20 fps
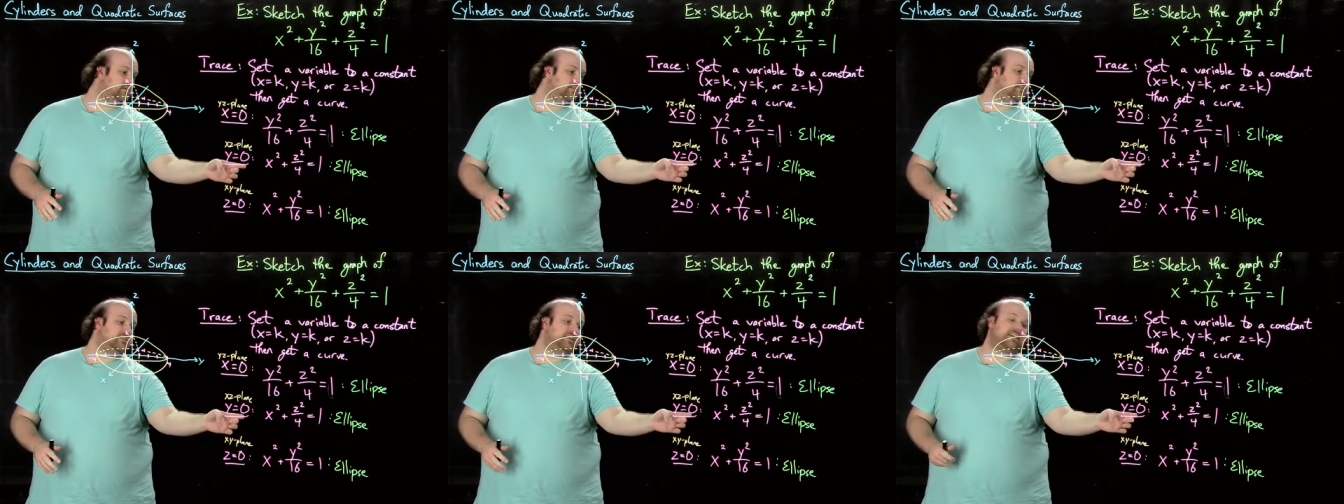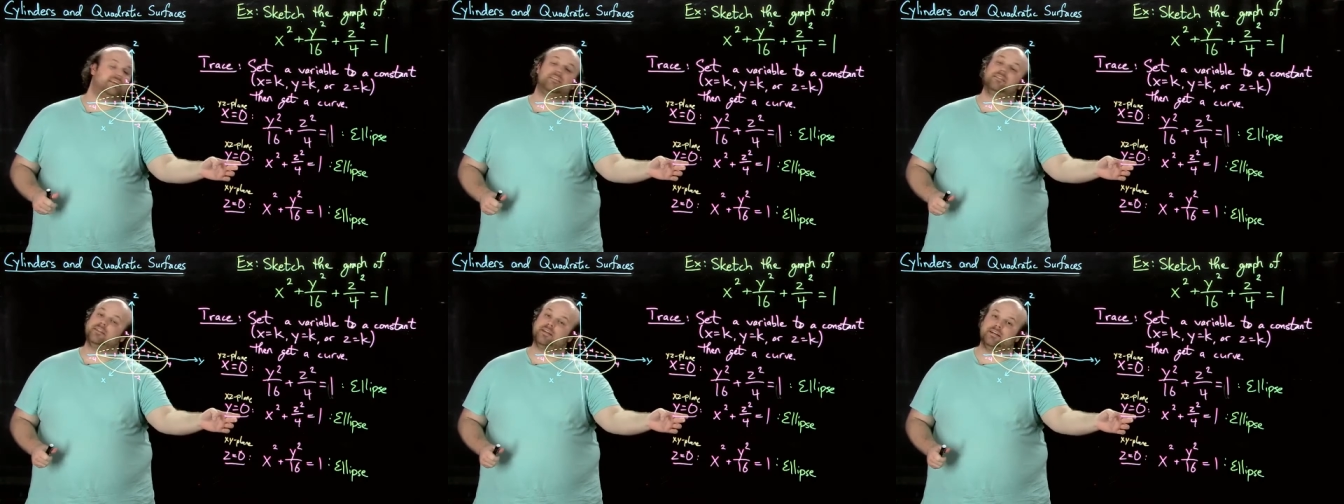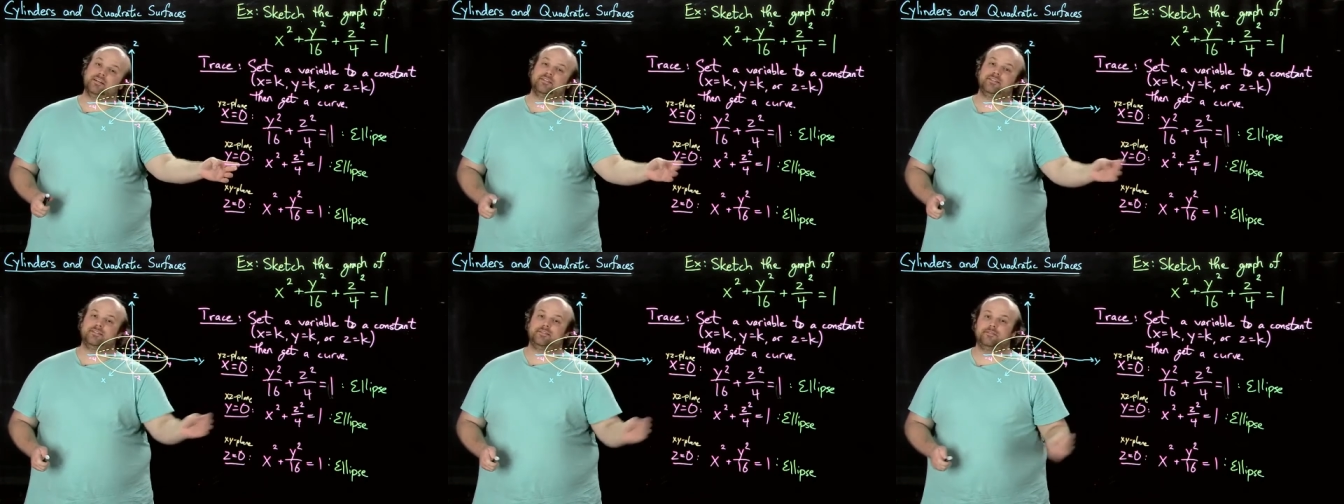like
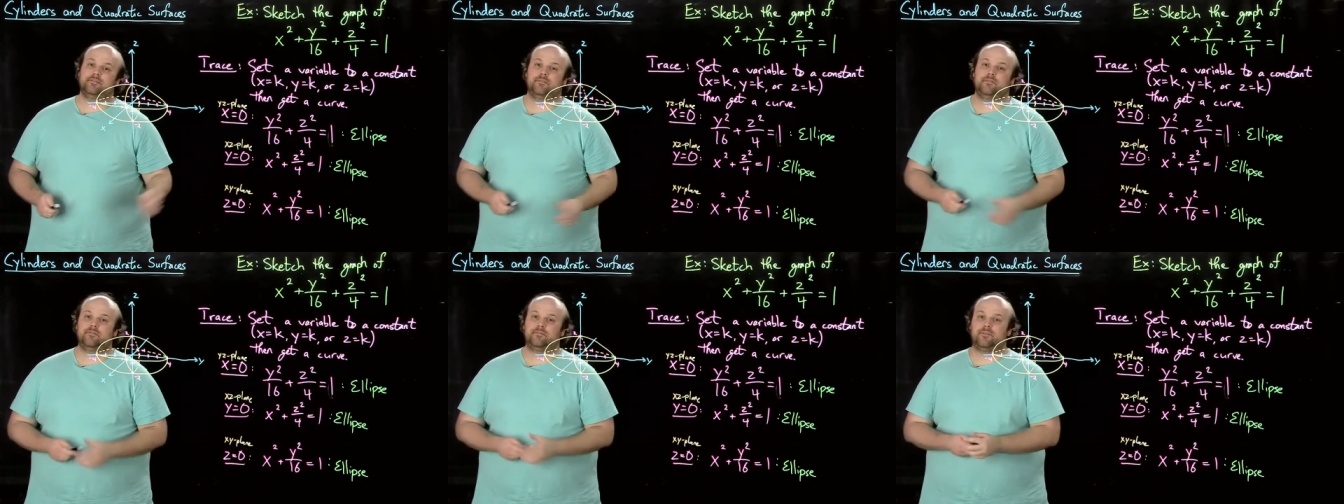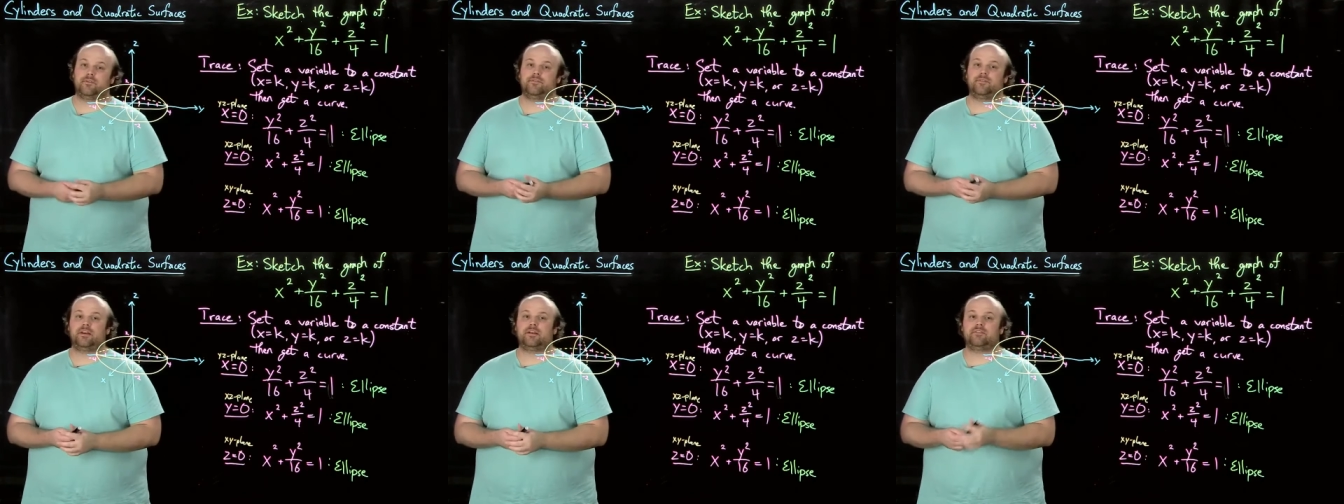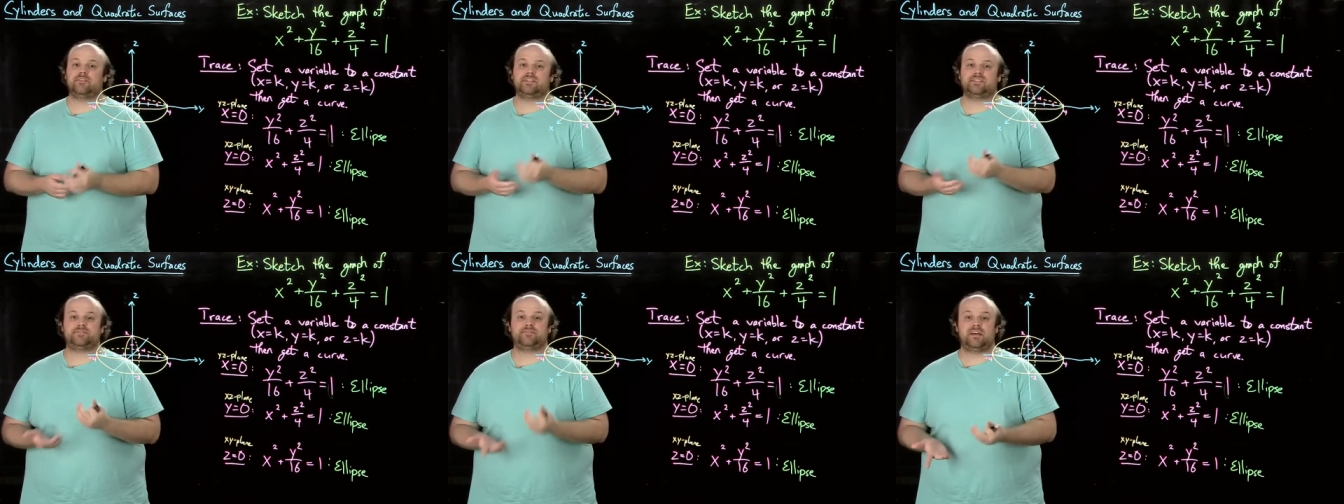this for
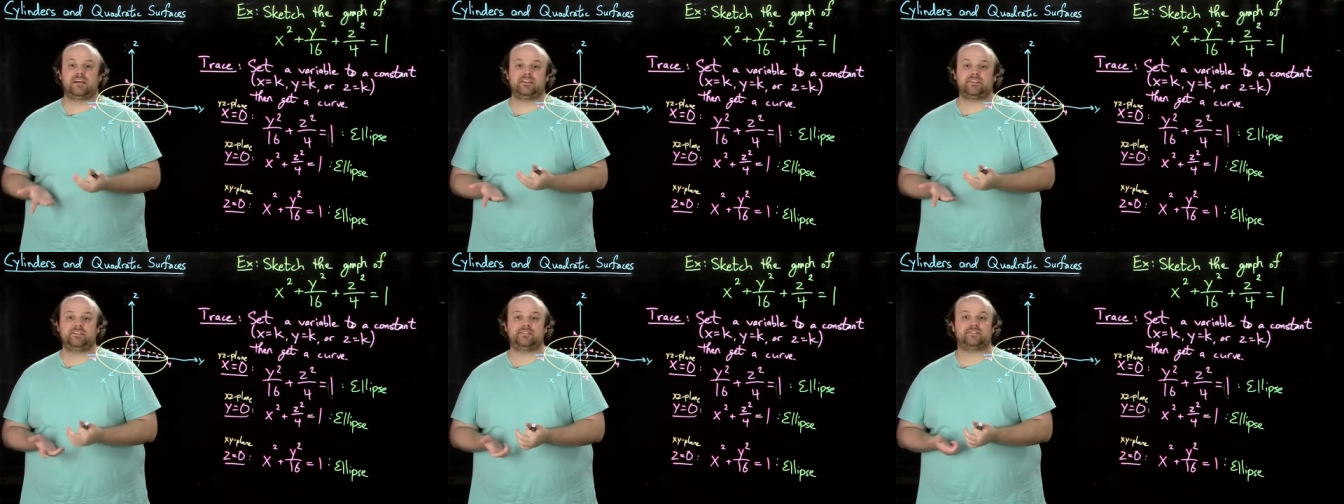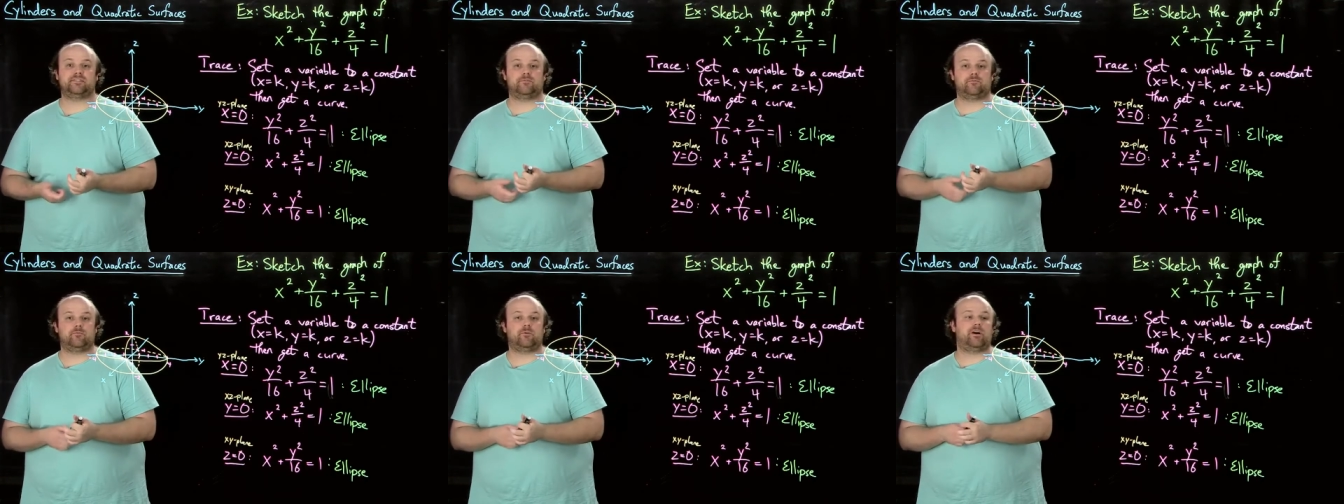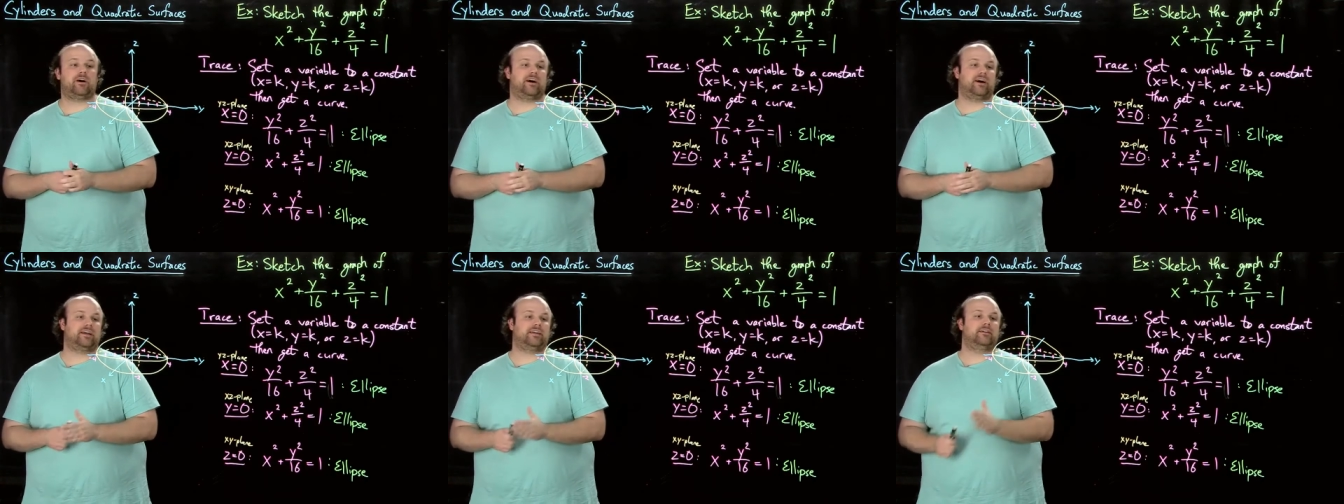various values of
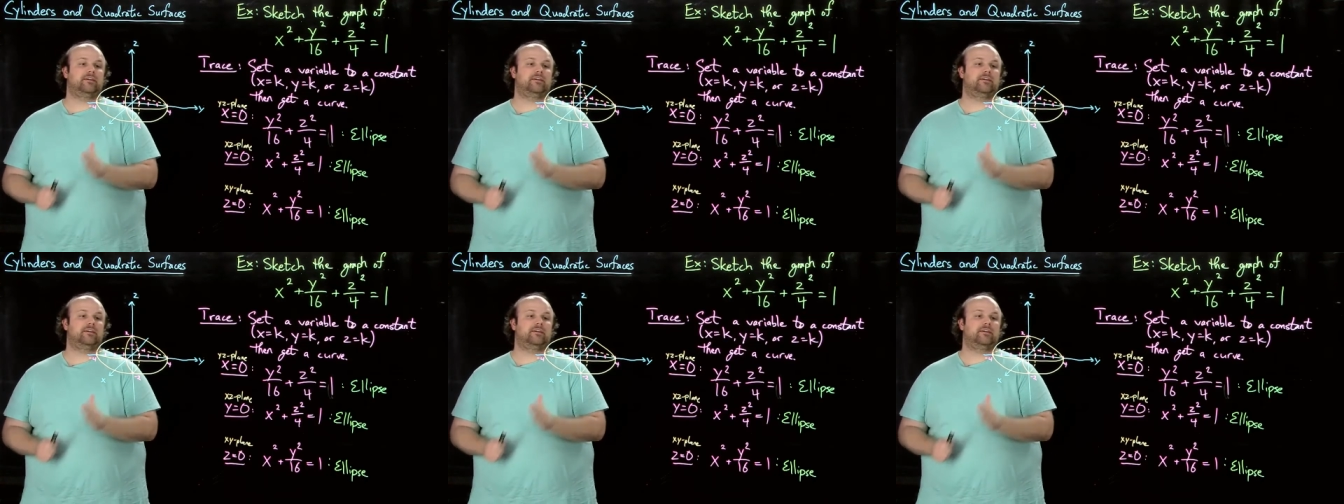y.